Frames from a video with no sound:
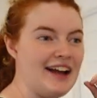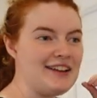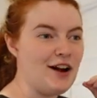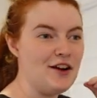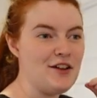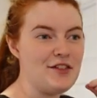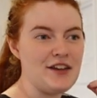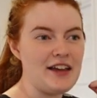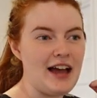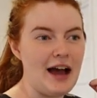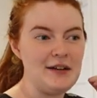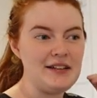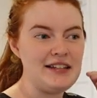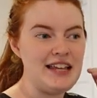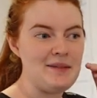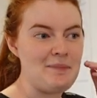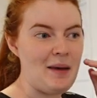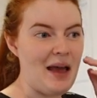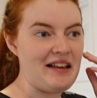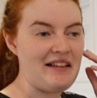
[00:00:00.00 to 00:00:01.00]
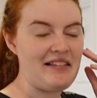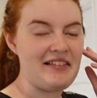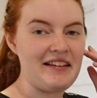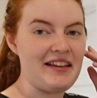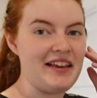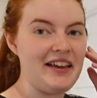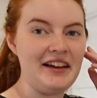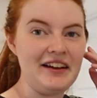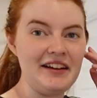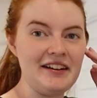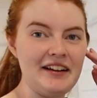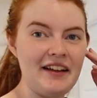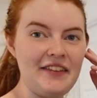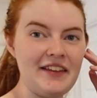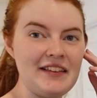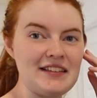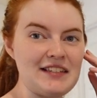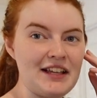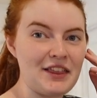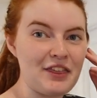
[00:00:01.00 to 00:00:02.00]
fine. I don't think I'd keep anything here. I think
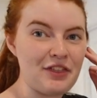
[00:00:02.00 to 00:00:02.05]
there's like